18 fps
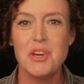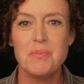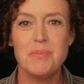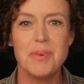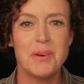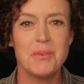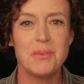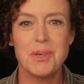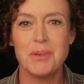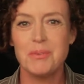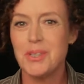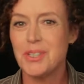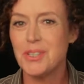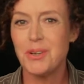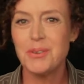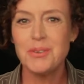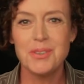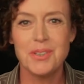But what we
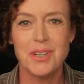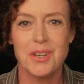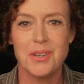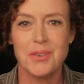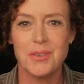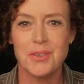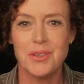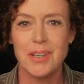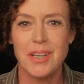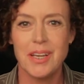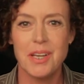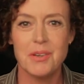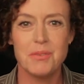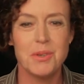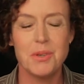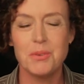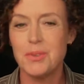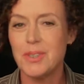don't know and what